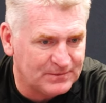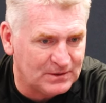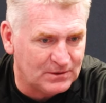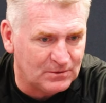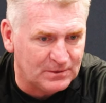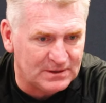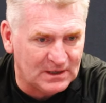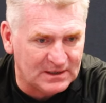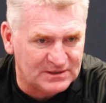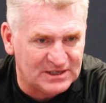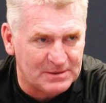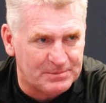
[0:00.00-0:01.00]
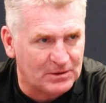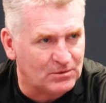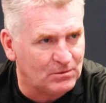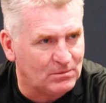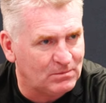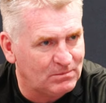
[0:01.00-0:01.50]
you know is
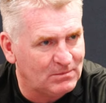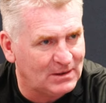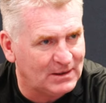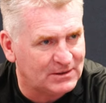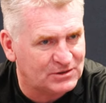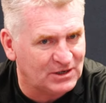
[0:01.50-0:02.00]
typical, uh,